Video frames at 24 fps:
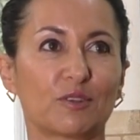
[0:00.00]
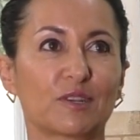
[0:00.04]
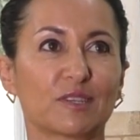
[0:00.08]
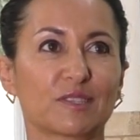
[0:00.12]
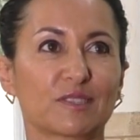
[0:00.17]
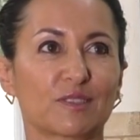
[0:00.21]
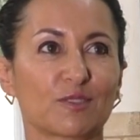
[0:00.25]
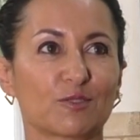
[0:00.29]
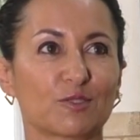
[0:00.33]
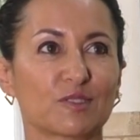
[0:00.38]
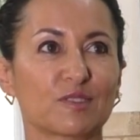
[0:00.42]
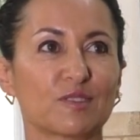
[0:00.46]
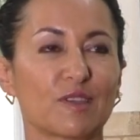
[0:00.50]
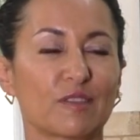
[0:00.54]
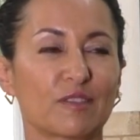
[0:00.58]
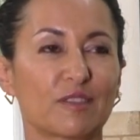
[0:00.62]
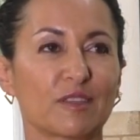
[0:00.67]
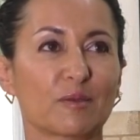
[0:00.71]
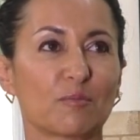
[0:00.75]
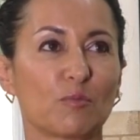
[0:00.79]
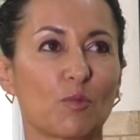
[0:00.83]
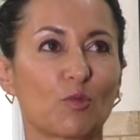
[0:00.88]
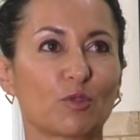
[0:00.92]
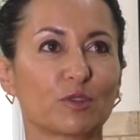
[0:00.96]
because there's
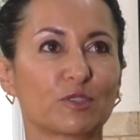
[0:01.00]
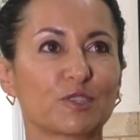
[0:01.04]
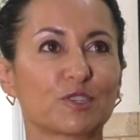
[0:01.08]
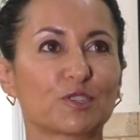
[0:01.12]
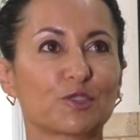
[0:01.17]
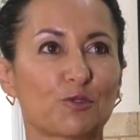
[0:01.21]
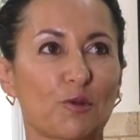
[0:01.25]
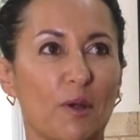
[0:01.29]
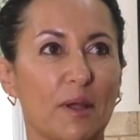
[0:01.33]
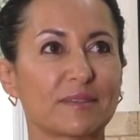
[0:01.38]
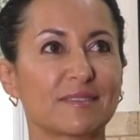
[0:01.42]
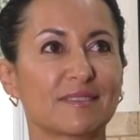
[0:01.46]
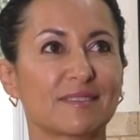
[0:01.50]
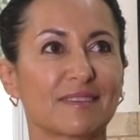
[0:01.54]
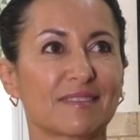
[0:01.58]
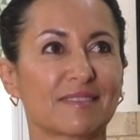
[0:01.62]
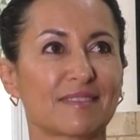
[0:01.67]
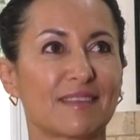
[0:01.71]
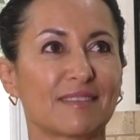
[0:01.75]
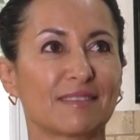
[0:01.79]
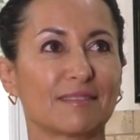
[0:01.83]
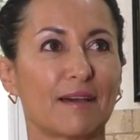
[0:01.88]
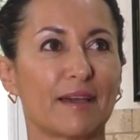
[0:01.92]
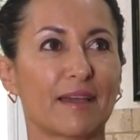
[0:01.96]
nothing more
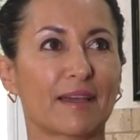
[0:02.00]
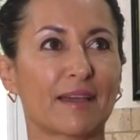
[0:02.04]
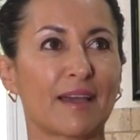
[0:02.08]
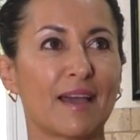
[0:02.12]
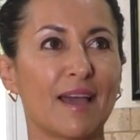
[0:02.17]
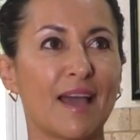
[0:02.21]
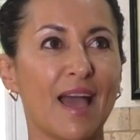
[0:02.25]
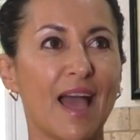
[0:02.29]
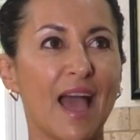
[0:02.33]
distressing than like